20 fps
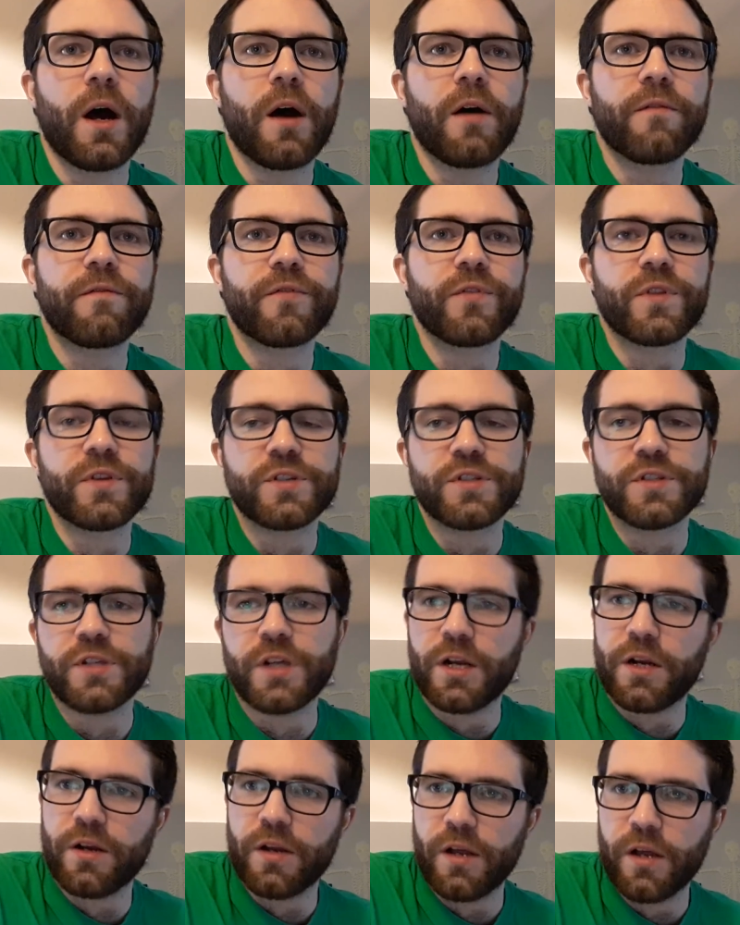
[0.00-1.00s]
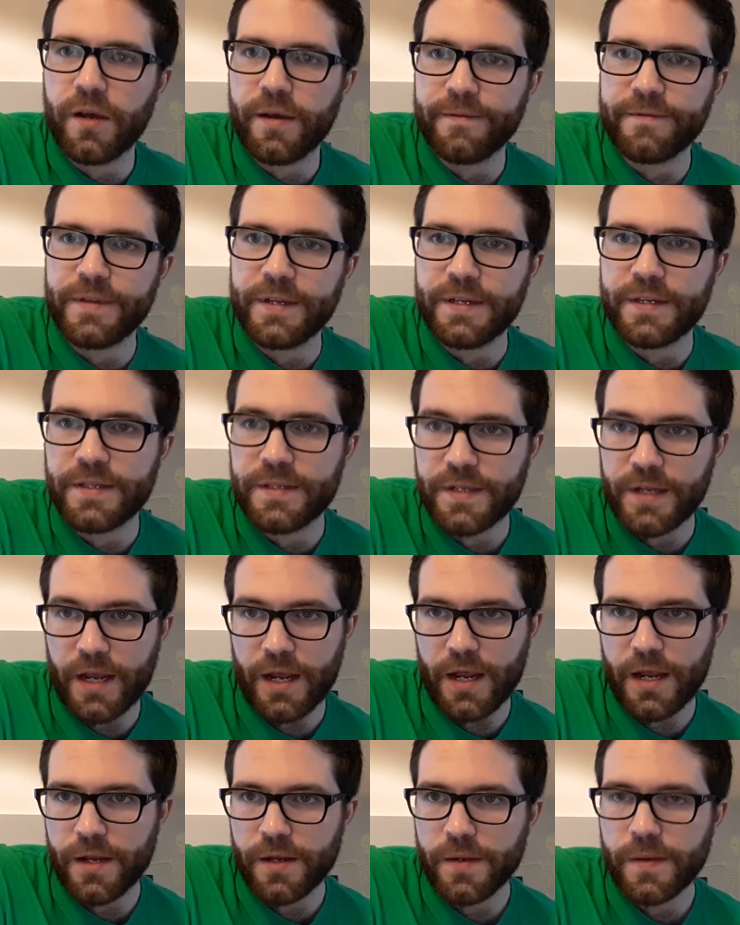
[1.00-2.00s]
For the share of the
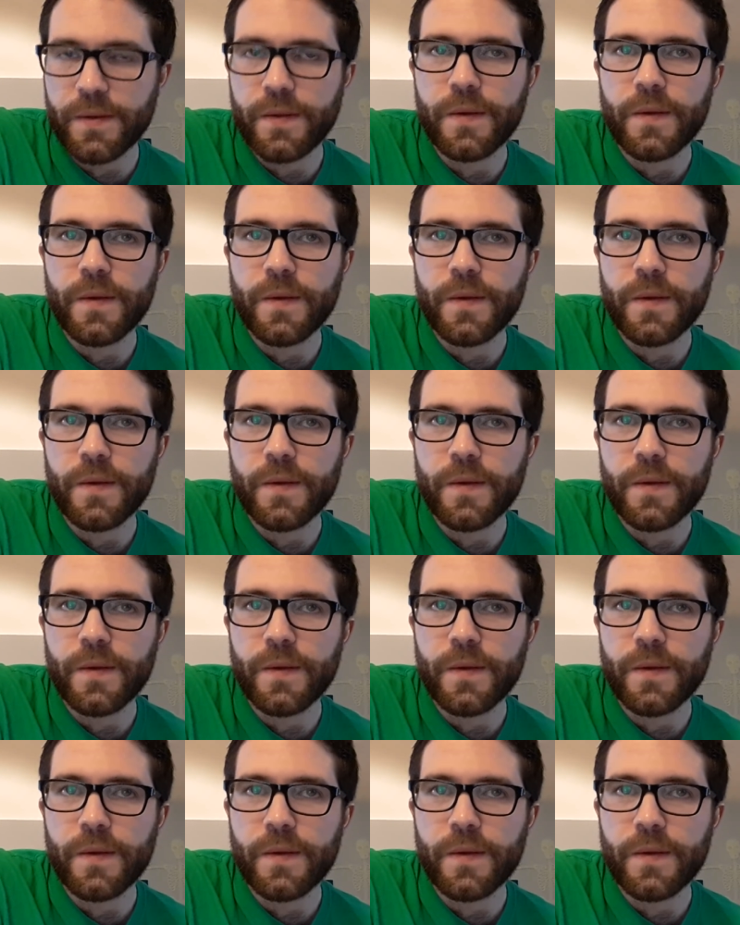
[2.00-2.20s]
day,